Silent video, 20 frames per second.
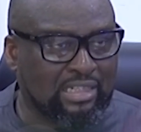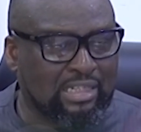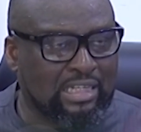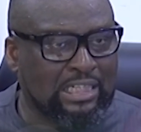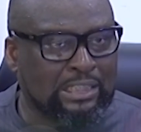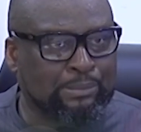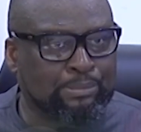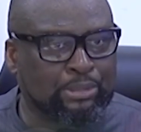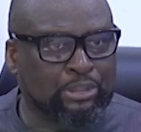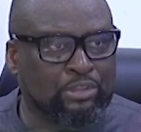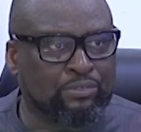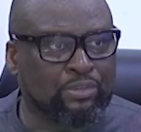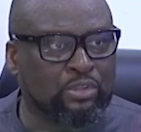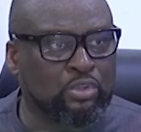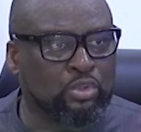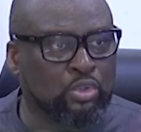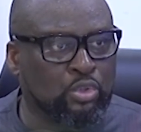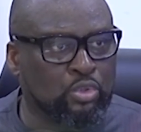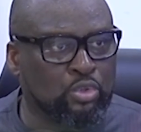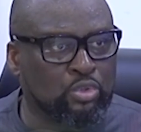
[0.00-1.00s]
especially for
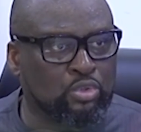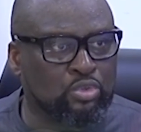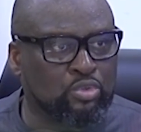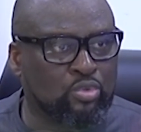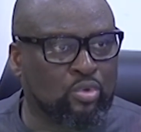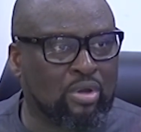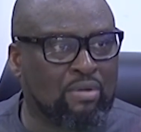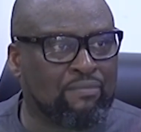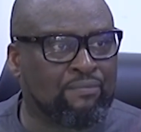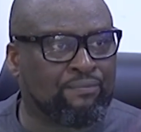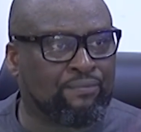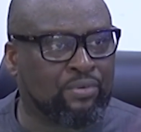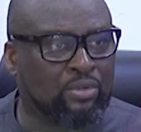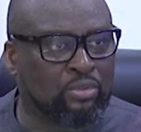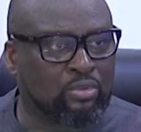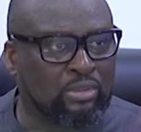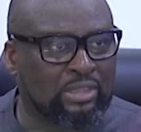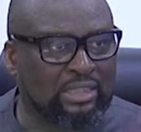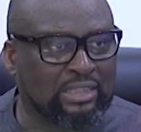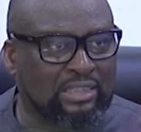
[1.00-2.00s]
those who have
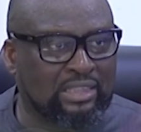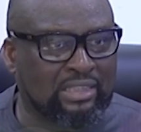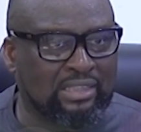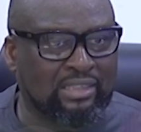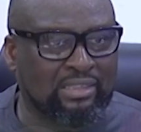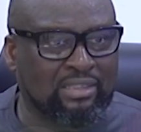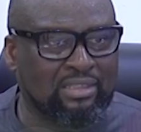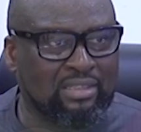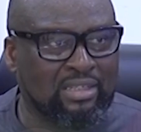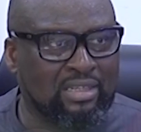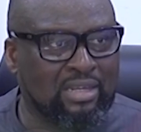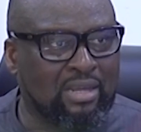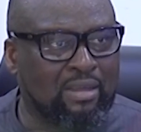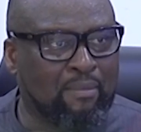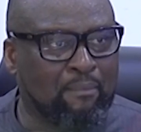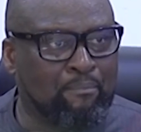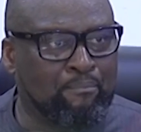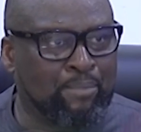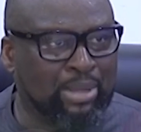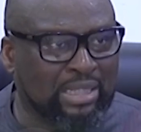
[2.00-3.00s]
fraudulently
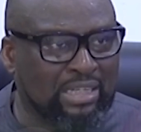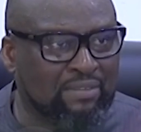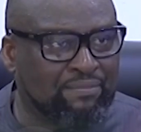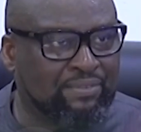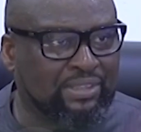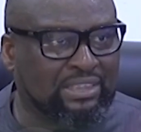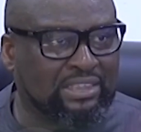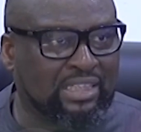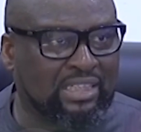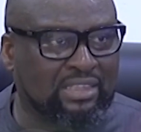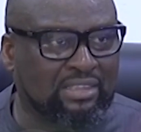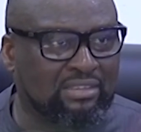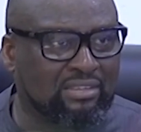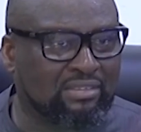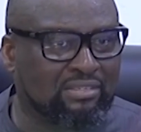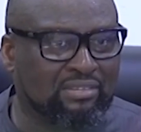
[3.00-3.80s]
benefited